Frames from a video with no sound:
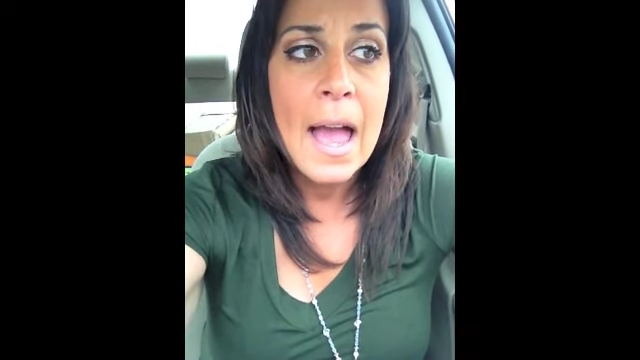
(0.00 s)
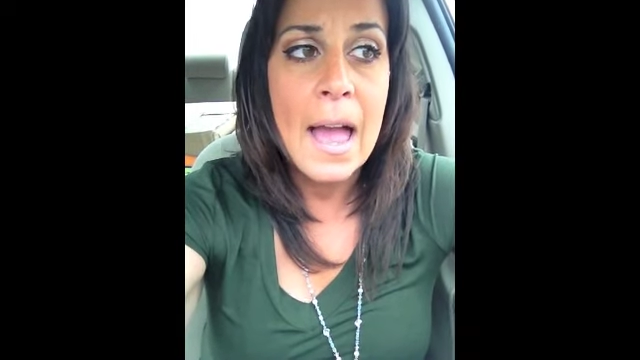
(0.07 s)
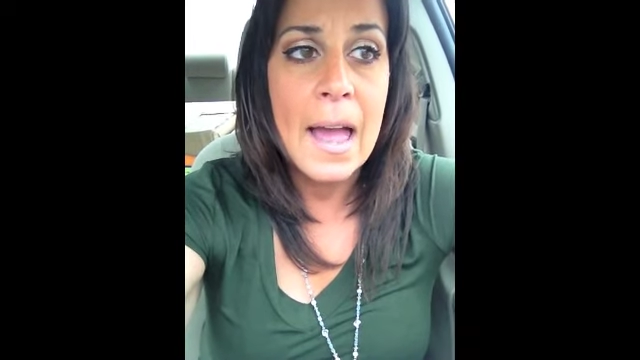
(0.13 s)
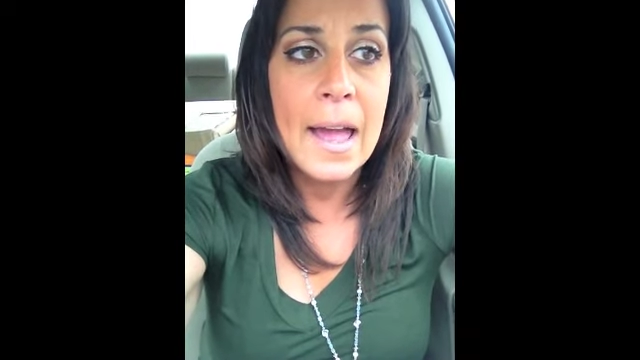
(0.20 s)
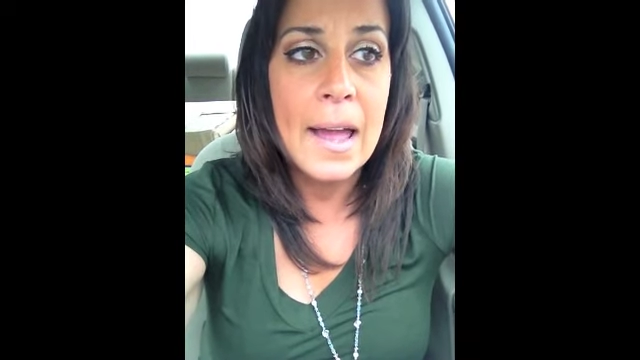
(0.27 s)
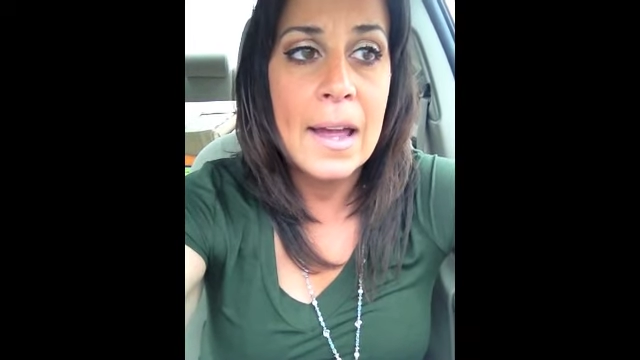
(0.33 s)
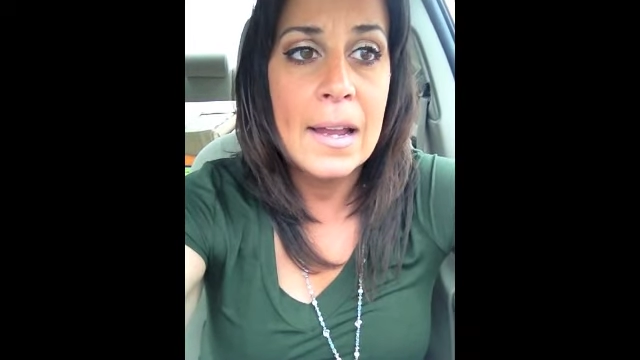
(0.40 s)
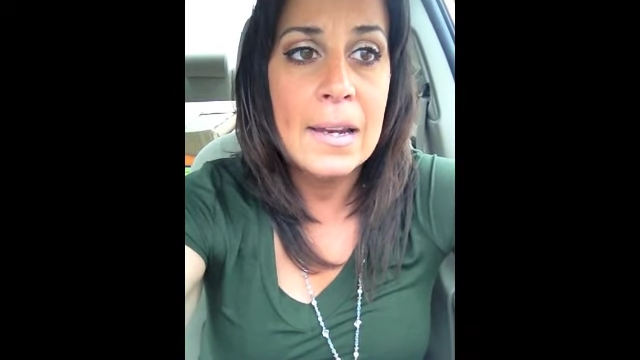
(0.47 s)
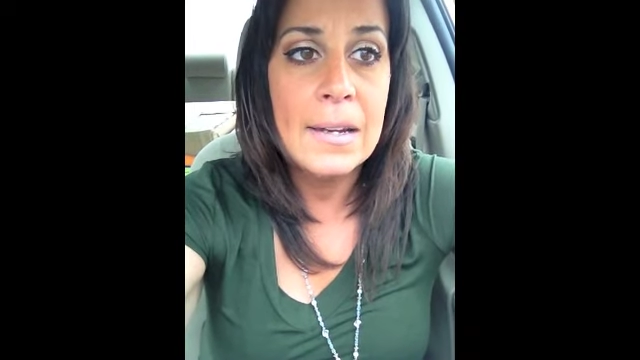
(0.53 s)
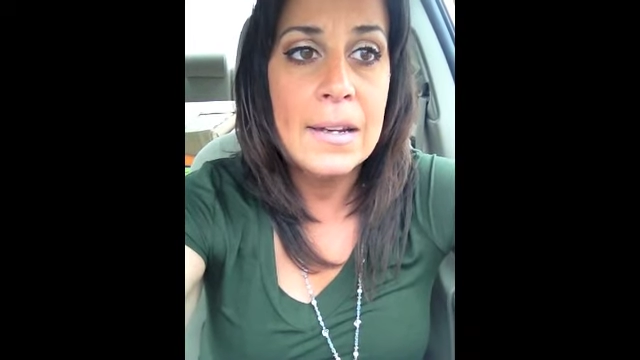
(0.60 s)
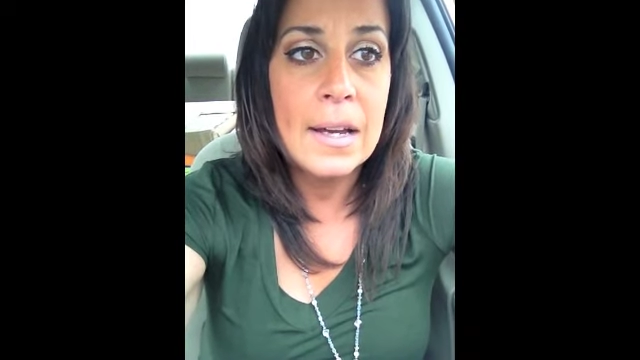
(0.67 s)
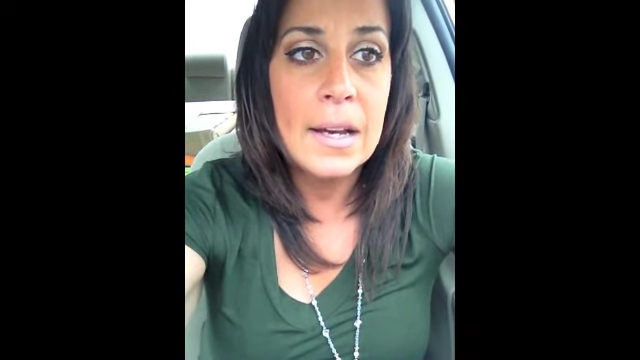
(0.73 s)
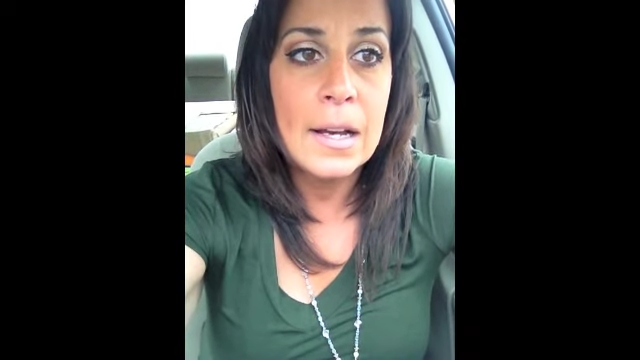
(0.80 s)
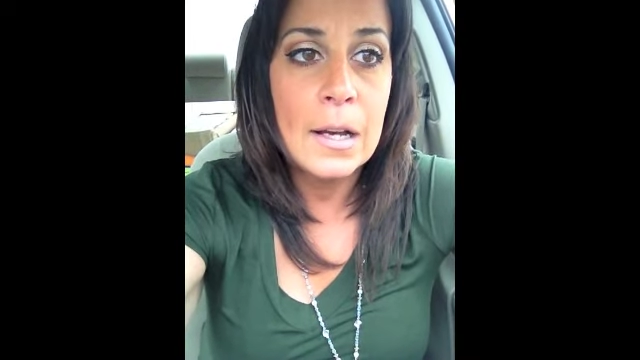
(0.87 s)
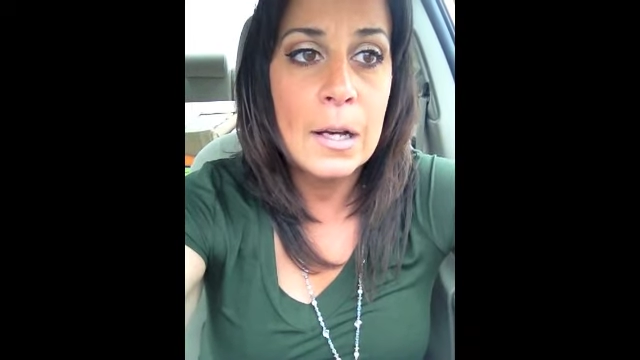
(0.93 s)

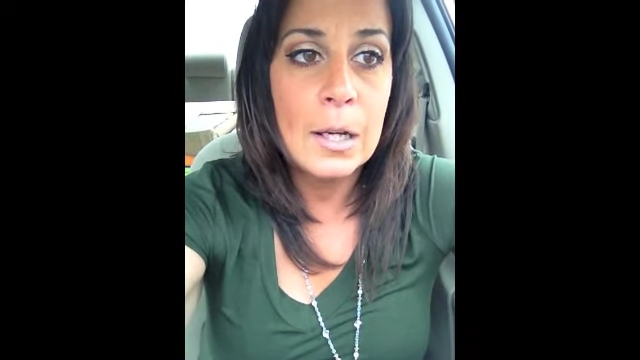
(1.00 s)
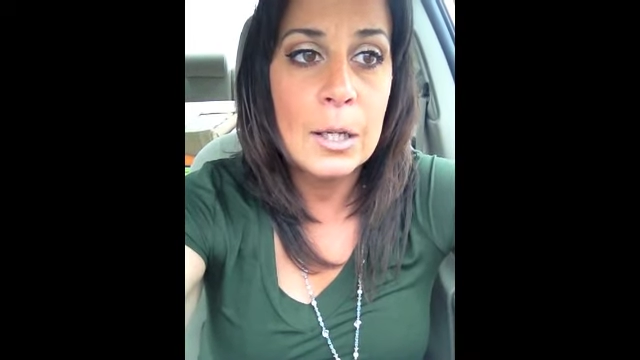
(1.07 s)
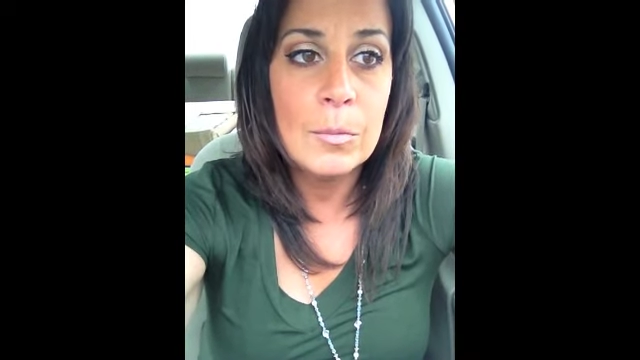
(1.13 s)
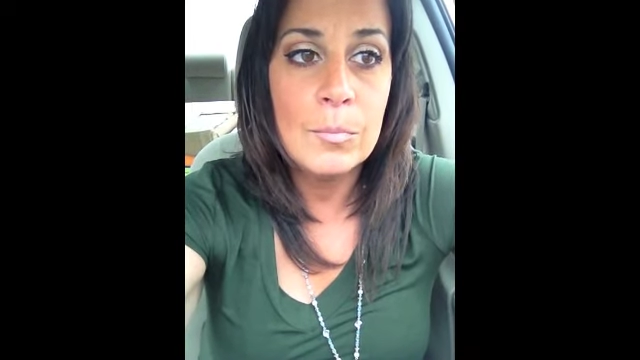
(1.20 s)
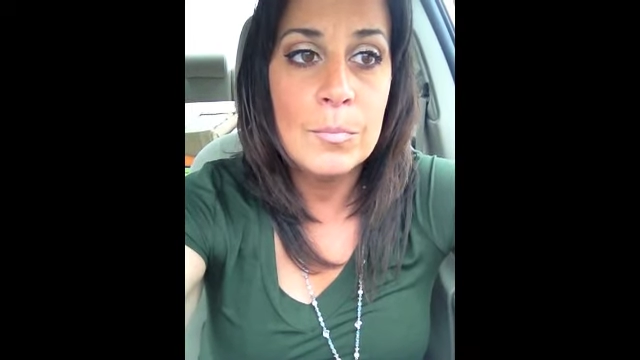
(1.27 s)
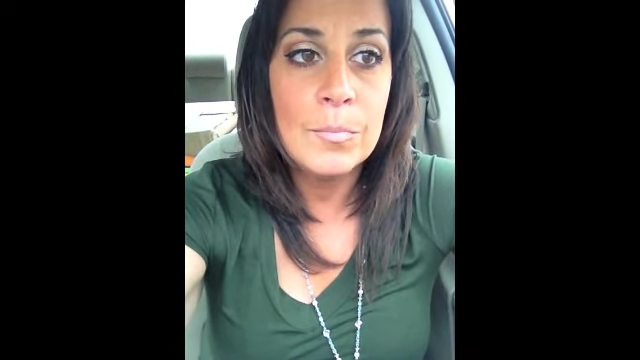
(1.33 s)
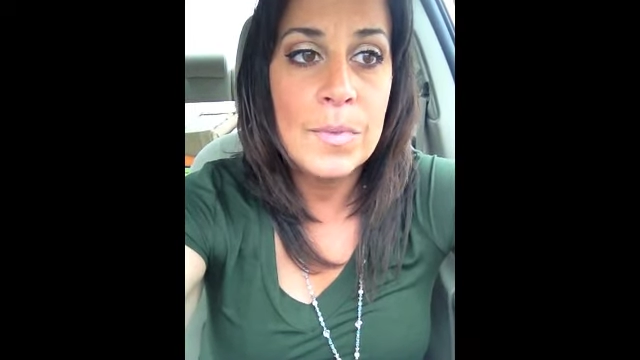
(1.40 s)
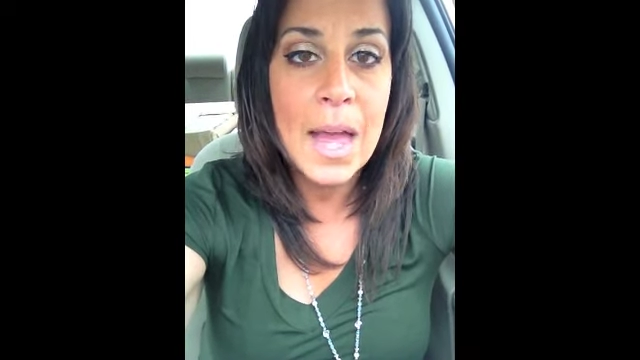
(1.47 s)
and um,